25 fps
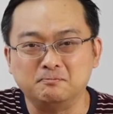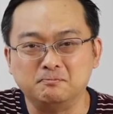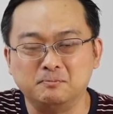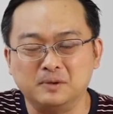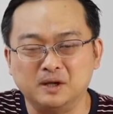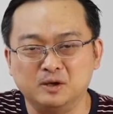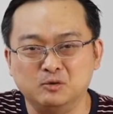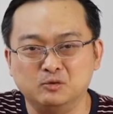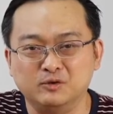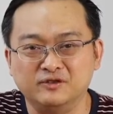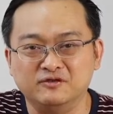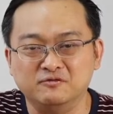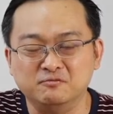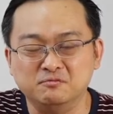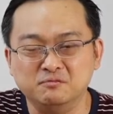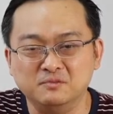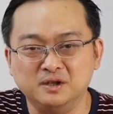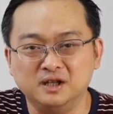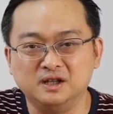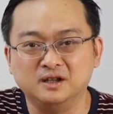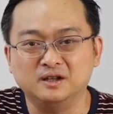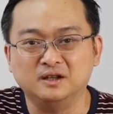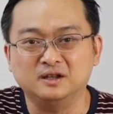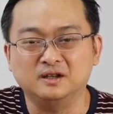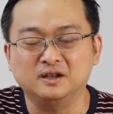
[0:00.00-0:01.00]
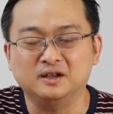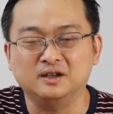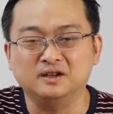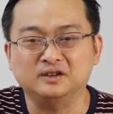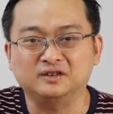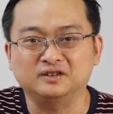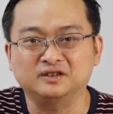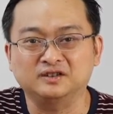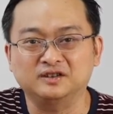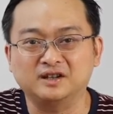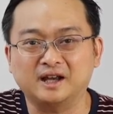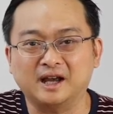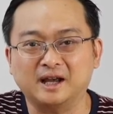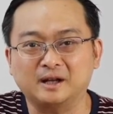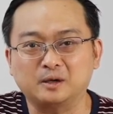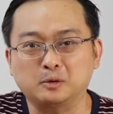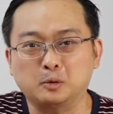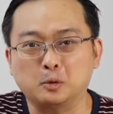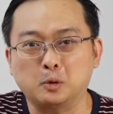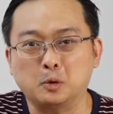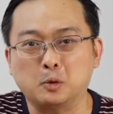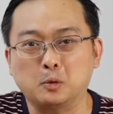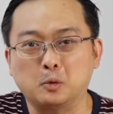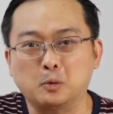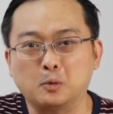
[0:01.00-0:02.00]
been with me is that
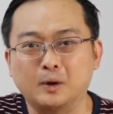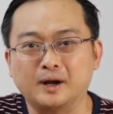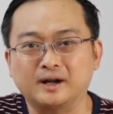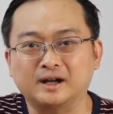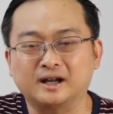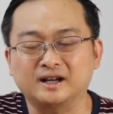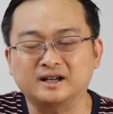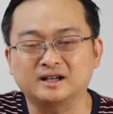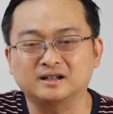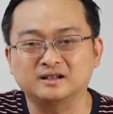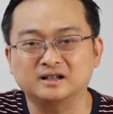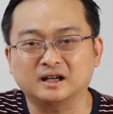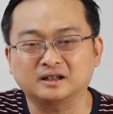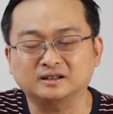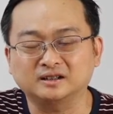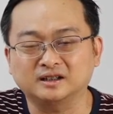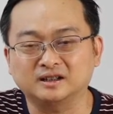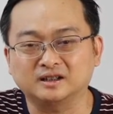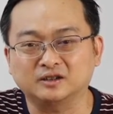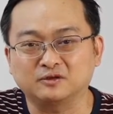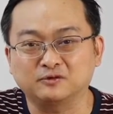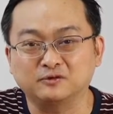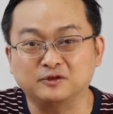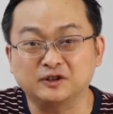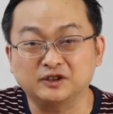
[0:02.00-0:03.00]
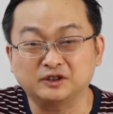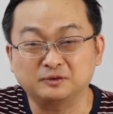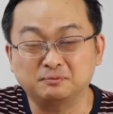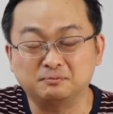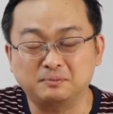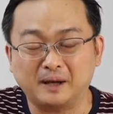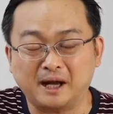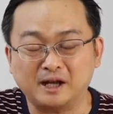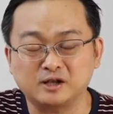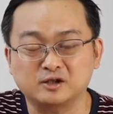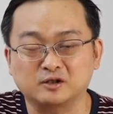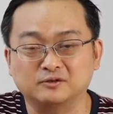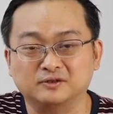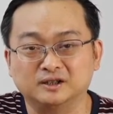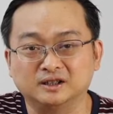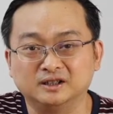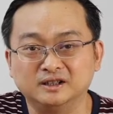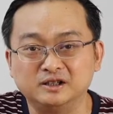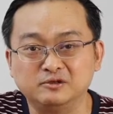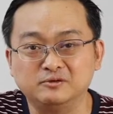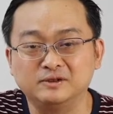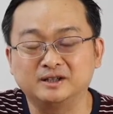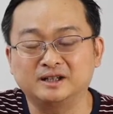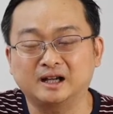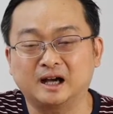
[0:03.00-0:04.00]
when I conducted the first batch of
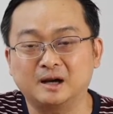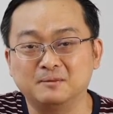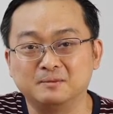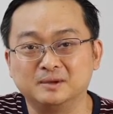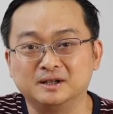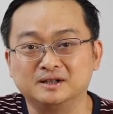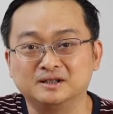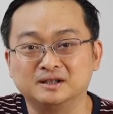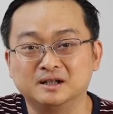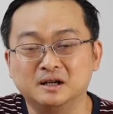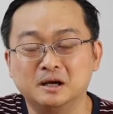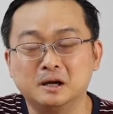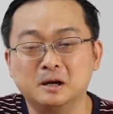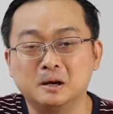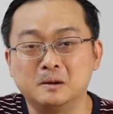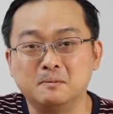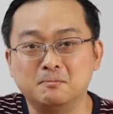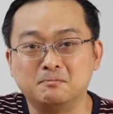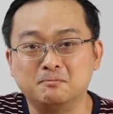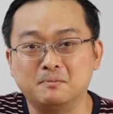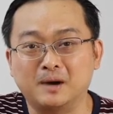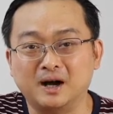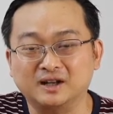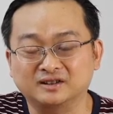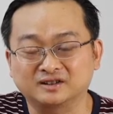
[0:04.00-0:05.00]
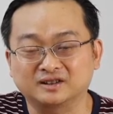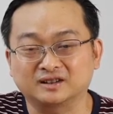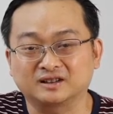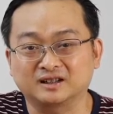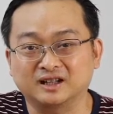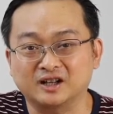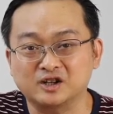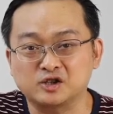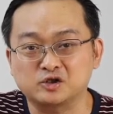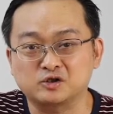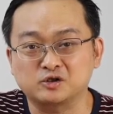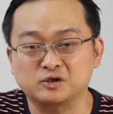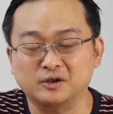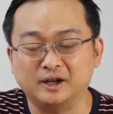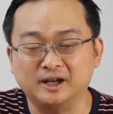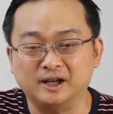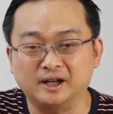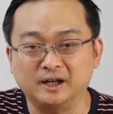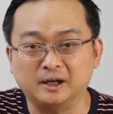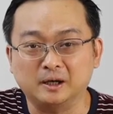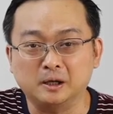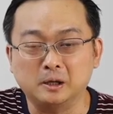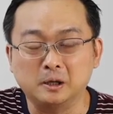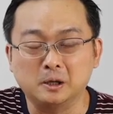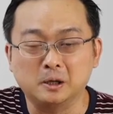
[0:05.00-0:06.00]
Early Retirement Masterclass
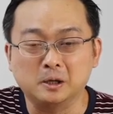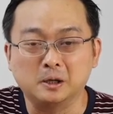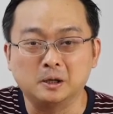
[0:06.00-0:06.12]
Training,